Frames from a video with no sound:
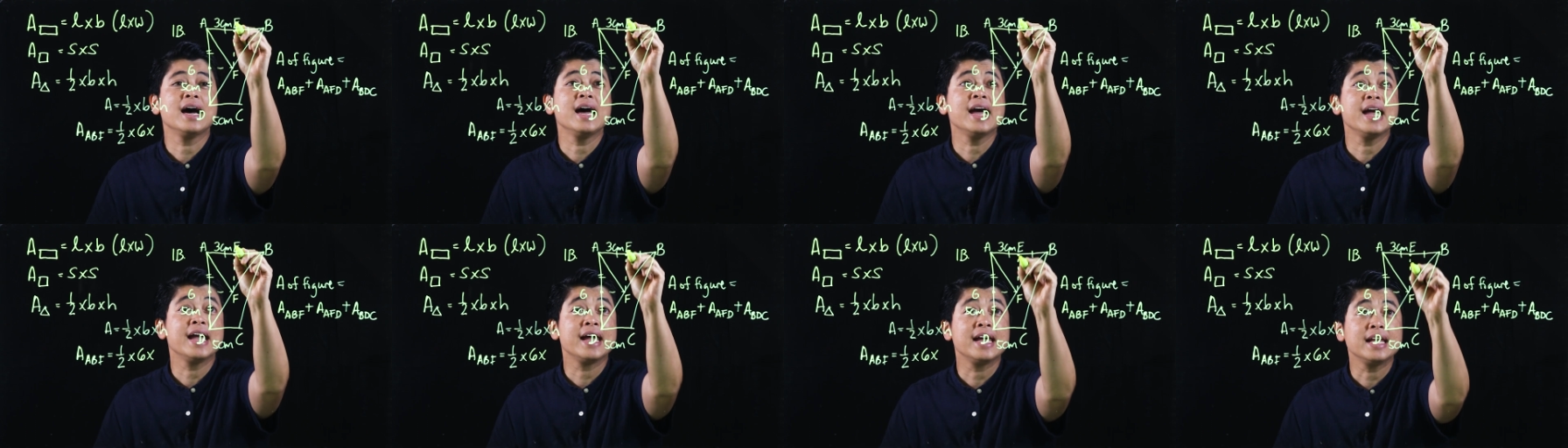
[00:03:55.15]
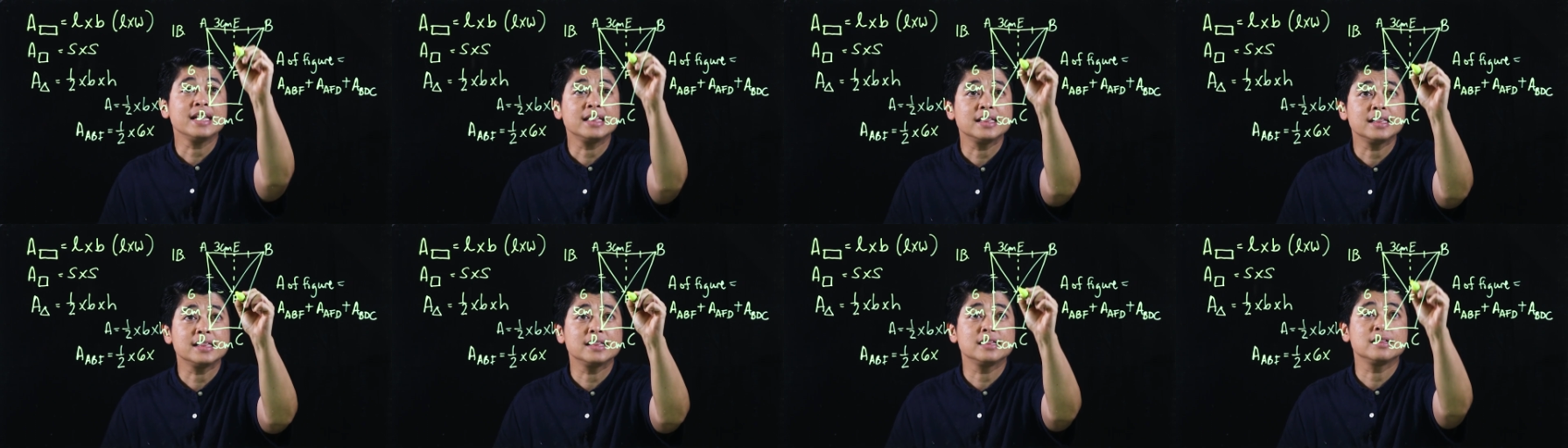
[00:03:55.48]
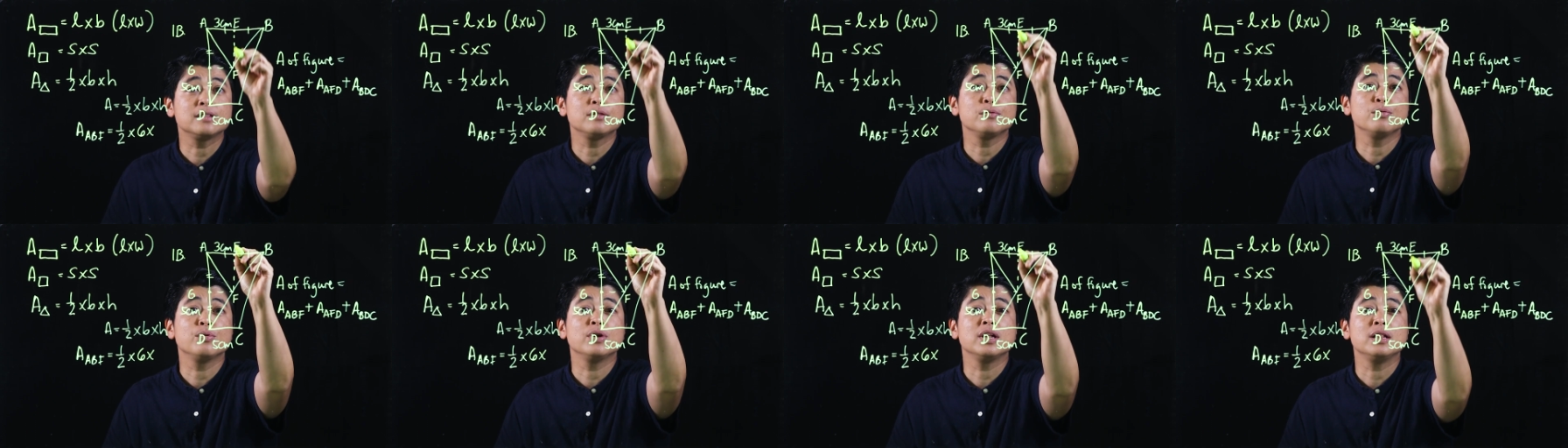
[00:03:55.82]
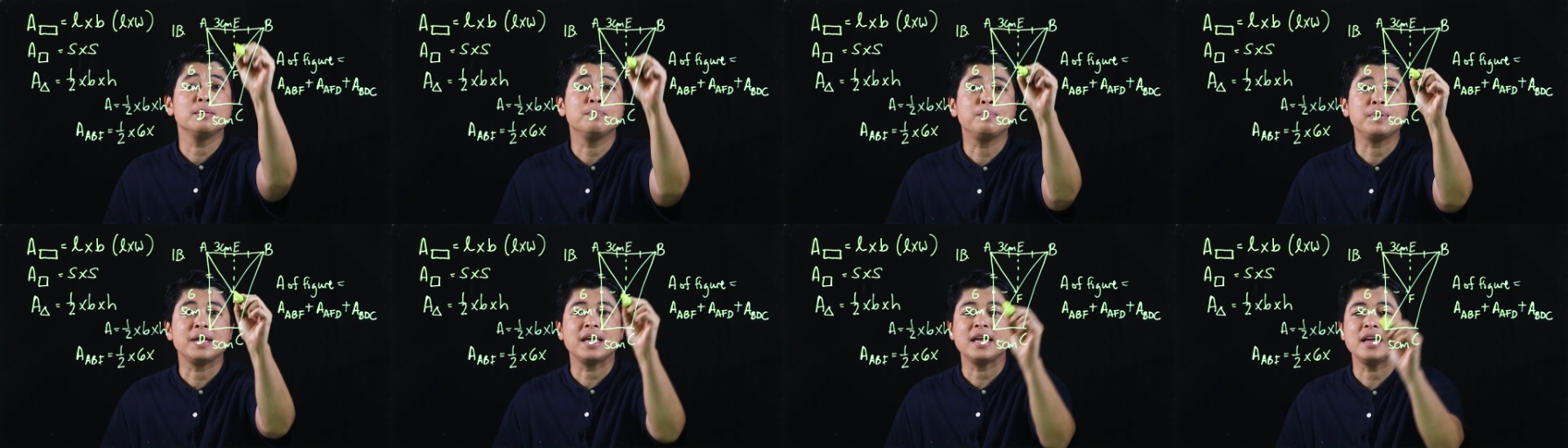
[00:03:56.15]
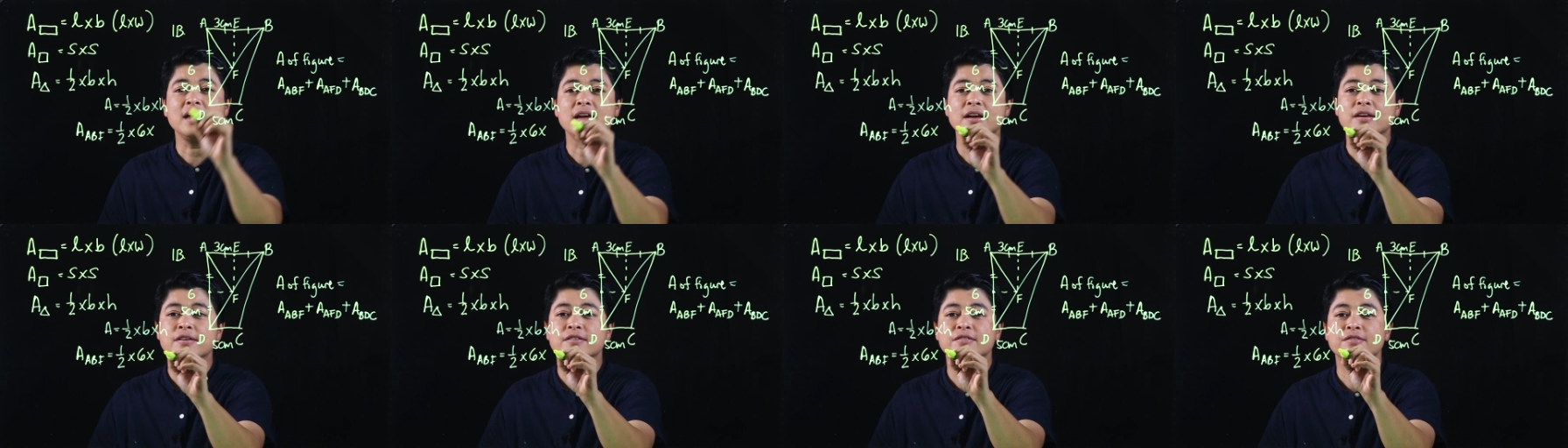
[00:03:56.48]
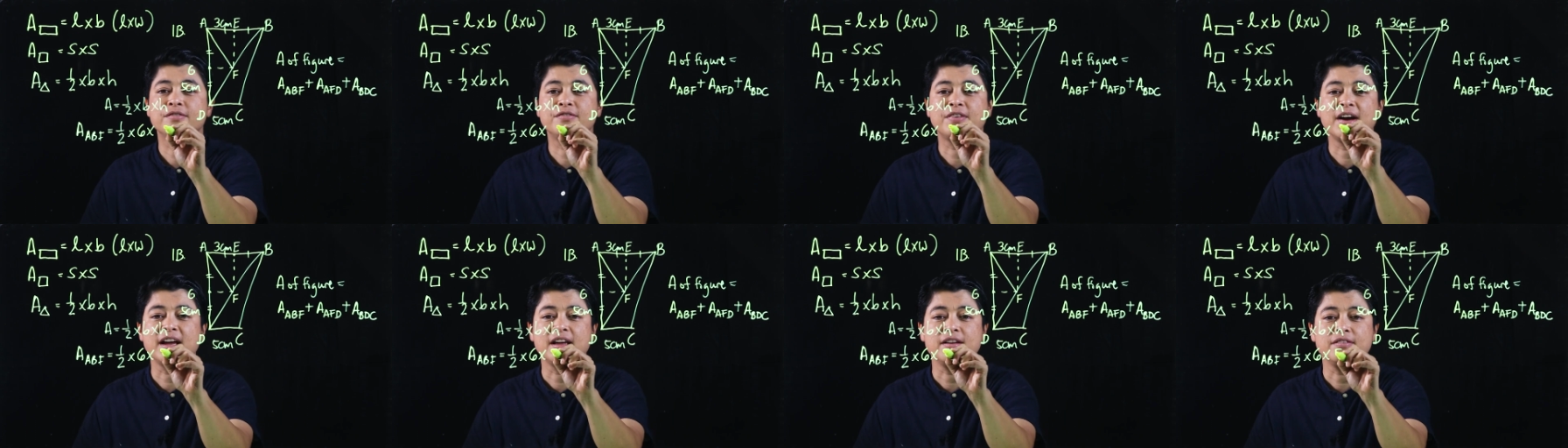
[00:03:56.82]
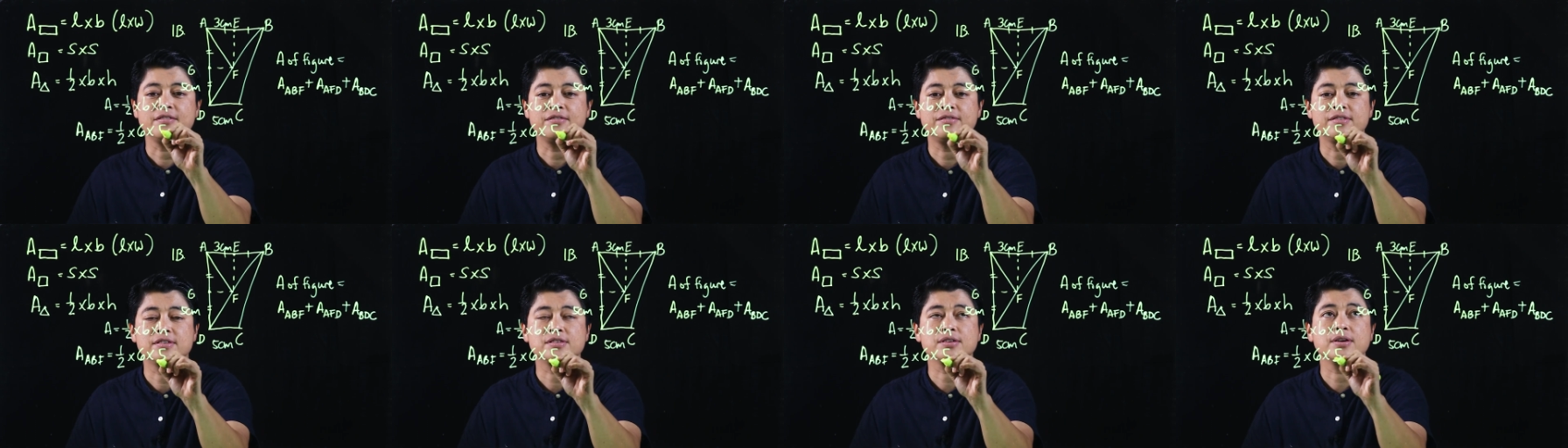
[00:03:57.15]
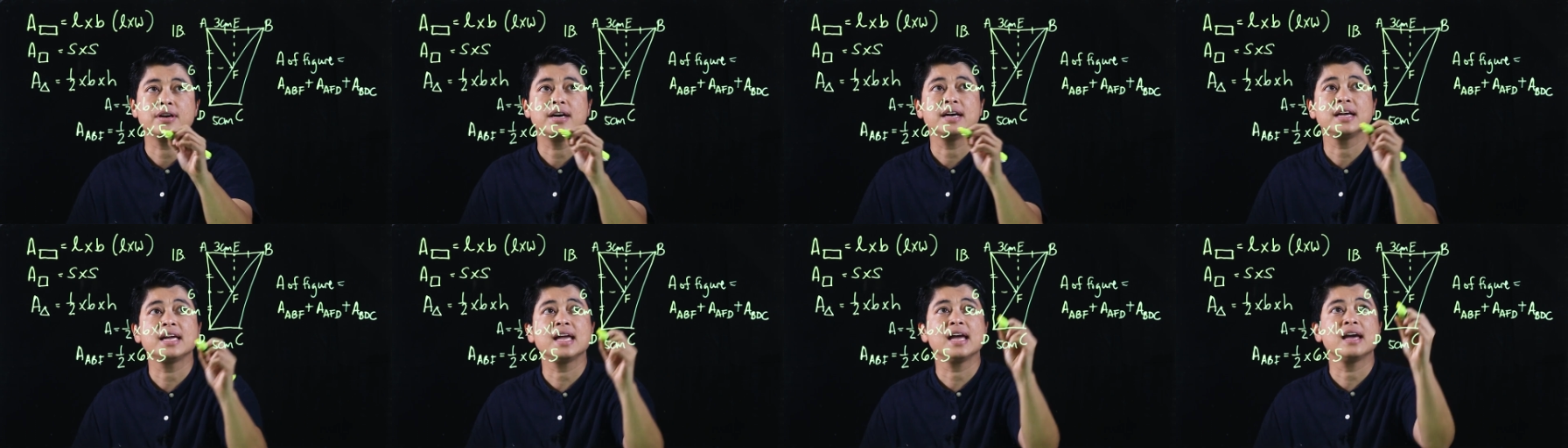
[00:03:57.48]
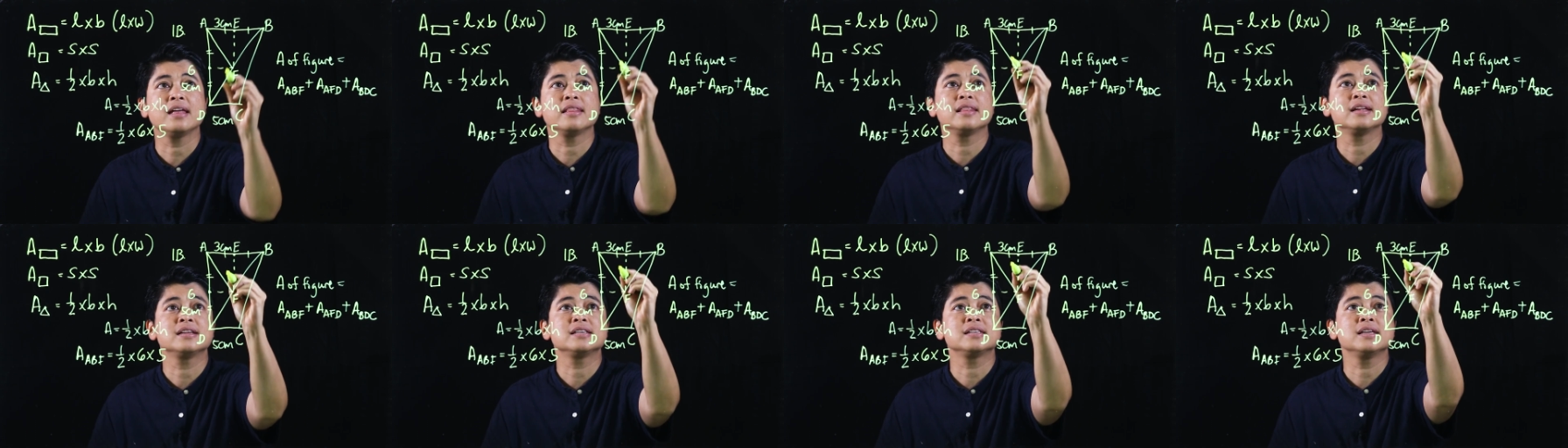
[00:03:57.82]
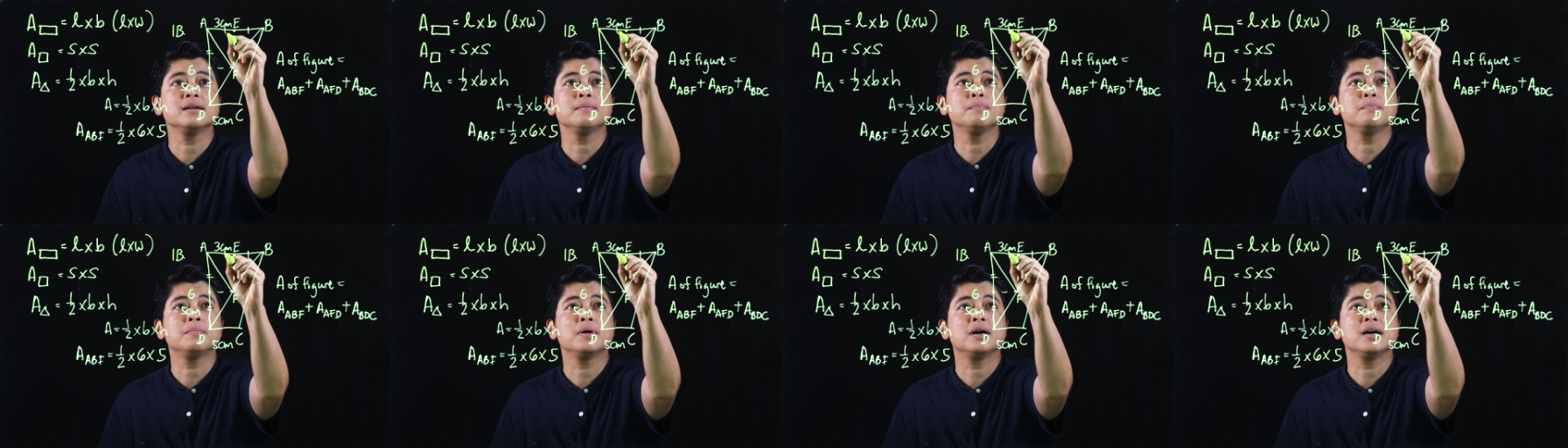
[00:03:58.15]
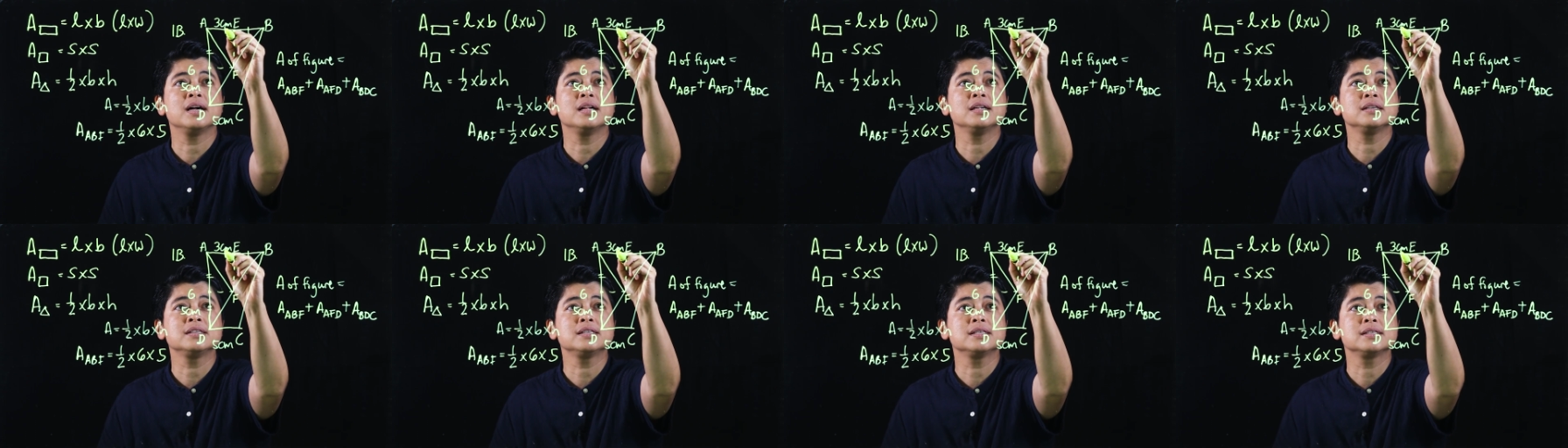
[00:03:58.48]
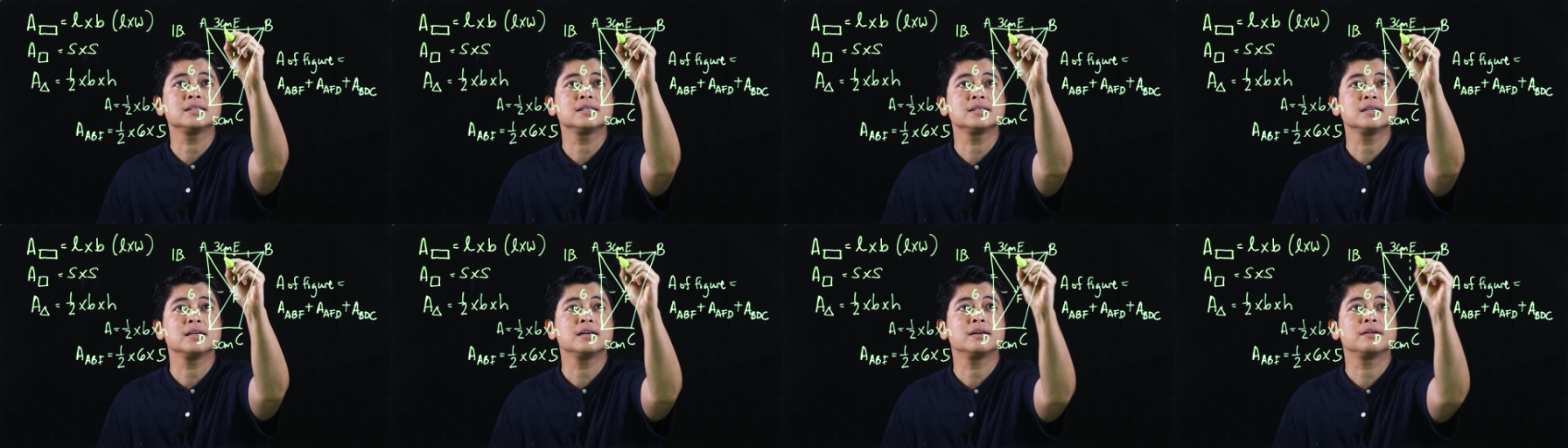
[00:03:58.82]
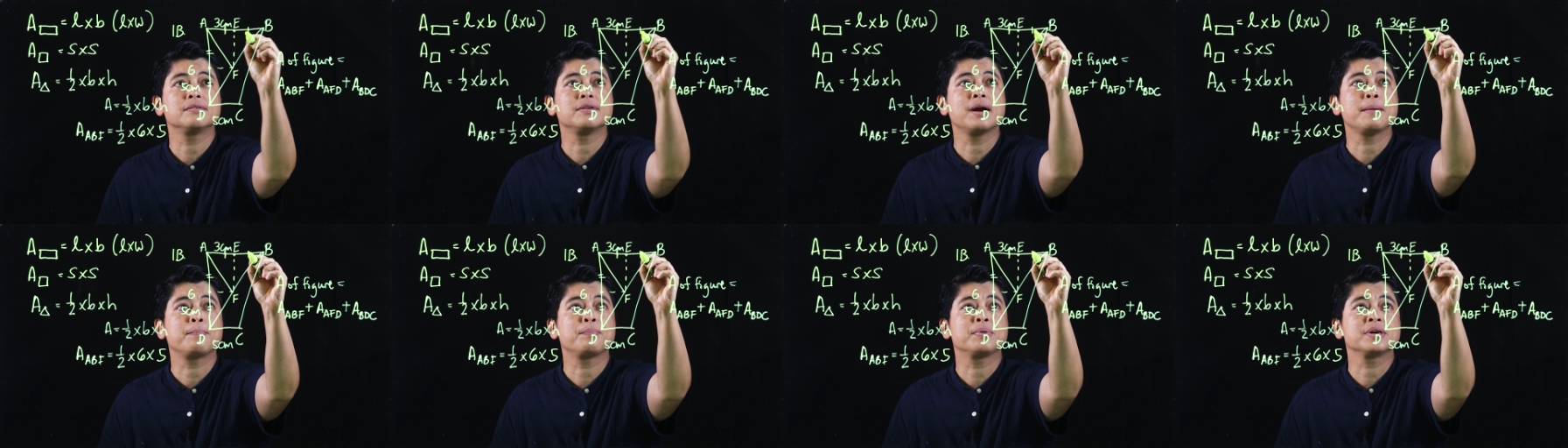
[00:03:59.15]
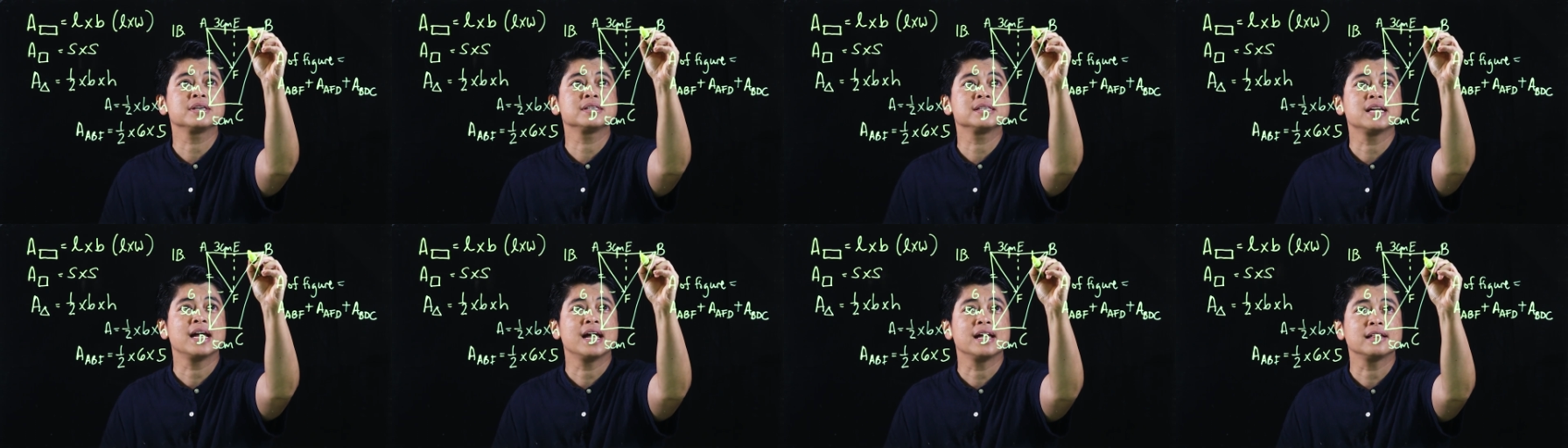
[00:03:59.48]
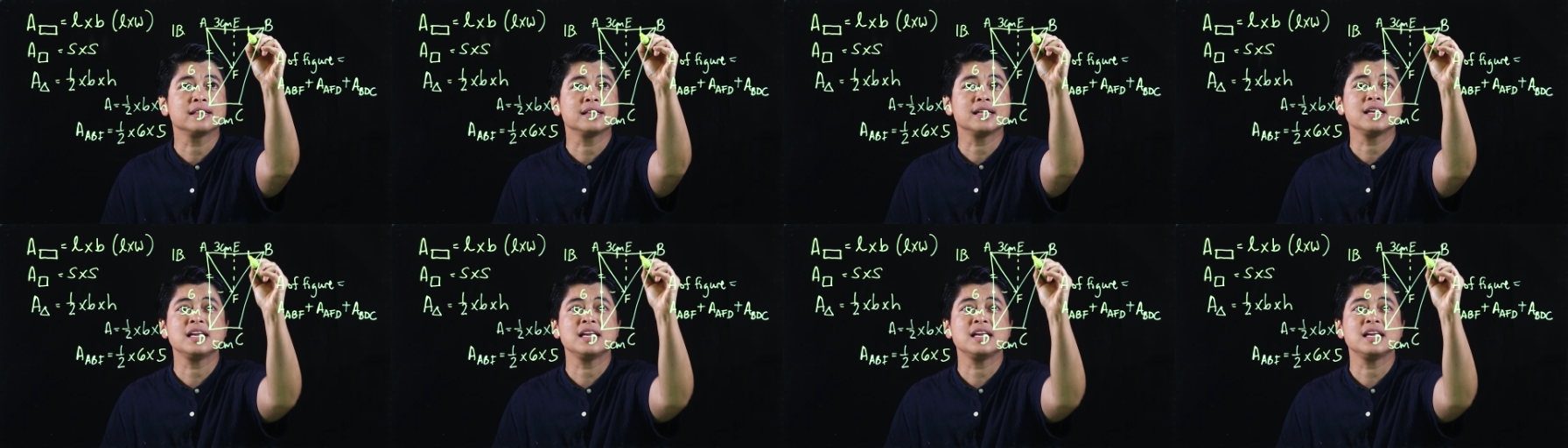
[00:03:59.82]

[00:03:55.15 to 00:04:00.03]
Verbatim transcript: height will be 5. So again, the symbols represent